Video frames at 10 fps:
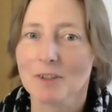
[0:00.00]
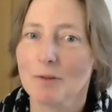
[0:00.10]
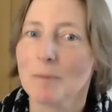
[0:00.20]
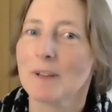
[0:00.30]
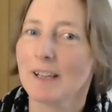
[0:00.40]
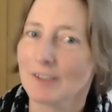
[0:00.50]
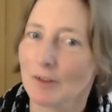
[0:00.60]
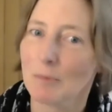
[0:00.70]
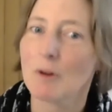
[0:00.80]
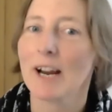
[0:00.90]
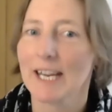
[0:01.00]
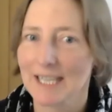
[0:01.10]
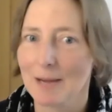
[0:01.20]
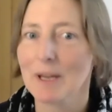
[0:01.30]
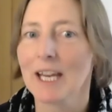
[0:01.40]
from the more
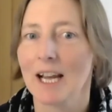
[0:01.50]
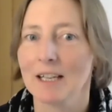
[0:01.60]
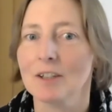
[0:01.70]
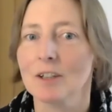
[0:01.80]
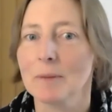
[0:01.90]
academic angle,